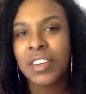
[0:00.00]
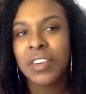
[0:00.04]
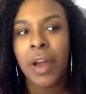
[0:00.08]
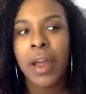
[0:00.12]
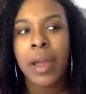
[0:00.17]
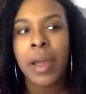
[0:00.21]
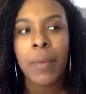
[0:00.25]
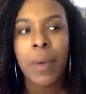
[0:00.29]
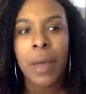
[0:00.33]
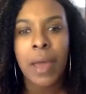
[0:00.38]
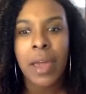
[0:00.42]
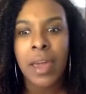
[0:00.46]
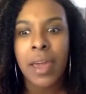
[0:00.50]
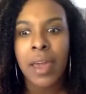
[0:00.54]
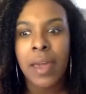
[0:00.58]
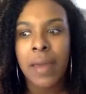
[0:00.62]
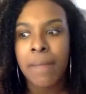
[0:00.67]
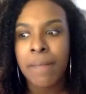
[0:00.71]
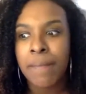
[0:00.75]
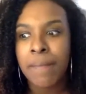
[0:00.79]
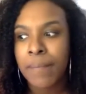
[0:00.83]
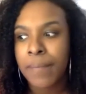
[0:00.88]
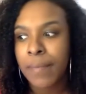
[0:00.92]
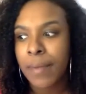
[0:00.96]
great
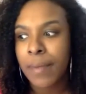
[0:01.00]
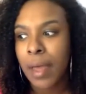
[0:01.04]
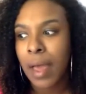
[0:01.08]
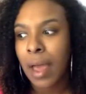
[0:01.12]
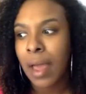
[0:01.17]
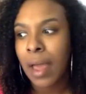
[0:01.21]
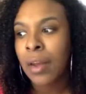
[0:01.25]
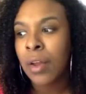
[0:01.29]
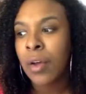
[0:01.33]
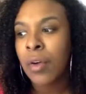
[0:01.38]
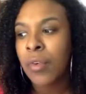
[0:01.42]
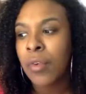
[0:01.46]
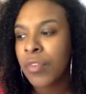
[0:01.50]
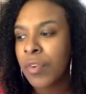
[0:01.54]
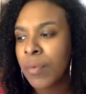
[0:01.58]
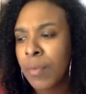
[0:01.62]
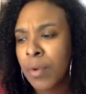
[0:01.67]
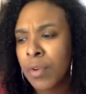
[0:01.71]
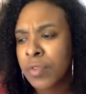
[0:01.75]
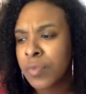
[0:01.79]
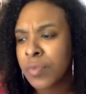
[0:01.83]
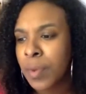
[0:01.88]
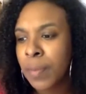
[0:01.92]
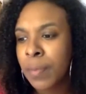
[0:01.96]
way. I know for
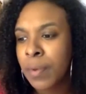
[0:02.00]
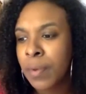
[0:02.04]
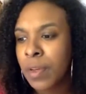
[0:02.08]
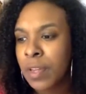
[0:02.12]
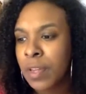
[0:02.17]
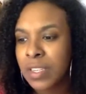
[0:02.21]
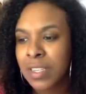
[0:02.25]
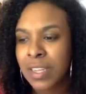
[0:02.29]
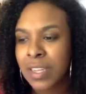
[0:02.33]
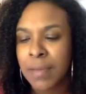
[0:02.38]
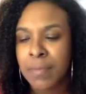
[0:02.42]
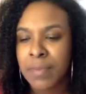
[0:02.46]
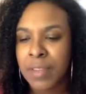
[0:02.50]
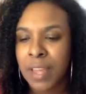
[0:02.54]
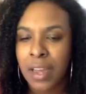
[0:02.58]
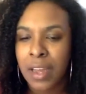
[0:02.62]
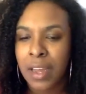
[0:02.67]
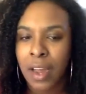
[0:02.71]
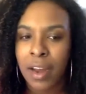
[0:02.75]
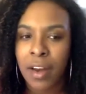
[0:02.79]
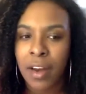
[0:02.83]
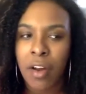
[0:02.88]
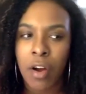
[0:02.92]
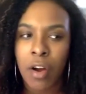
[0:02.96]
most people it seems like
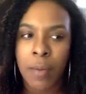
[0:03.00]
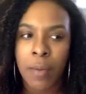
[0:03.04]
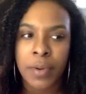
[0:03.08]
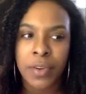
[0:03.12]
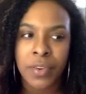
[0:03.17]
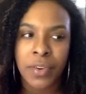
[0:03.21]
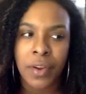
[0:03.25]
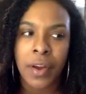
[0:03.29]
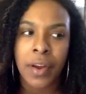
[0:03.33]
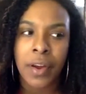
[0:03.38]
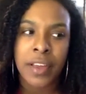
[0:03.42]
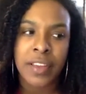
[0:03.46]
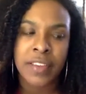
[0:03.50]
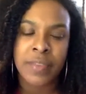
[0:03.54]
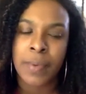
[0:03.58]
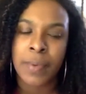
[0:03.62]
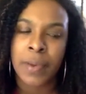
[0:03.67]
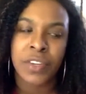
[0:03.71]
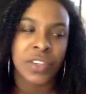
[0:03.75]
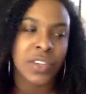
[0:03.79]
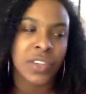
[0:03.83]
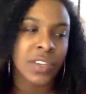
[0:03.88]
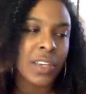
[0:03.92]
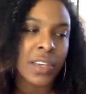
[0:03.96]
kind of arbitrary,
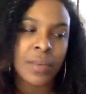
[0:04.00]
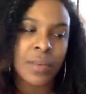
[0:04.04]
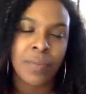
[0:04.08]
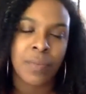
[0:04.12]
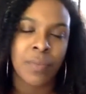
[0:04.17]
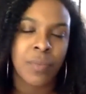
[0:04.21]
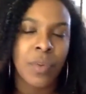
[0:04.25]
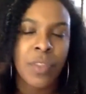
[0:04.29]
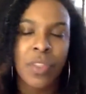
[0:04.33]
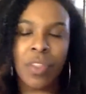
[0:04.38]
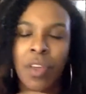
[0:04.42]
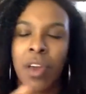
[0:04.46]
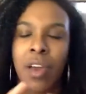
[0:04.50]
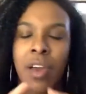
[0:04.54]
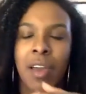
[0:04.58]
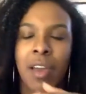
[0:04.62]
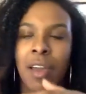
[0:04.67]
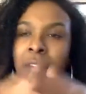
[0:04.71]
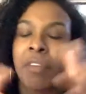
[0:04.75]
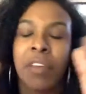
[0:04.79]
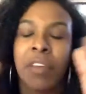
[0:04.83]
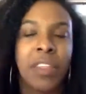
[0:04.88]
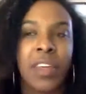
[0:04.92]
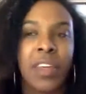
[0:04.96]
especially with
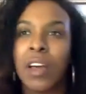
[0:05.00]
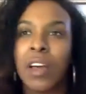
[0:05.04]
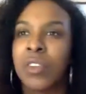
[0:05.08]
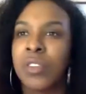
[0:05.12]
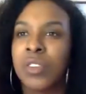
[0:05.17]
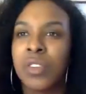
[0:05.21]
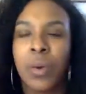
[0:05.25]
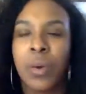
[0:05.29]
everything else